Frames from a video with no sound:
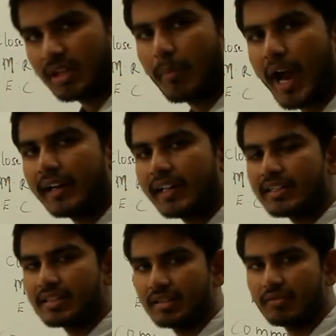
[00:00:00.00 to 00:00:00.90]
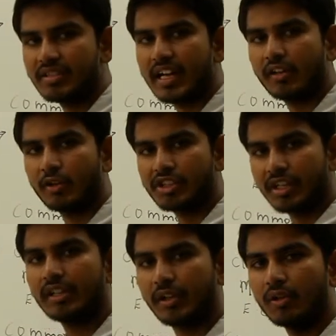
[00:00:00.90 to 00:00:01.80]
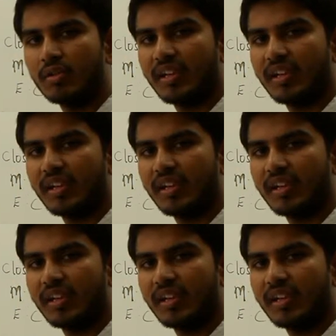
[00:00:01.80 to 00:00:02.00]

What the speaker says: the matters which are crucial to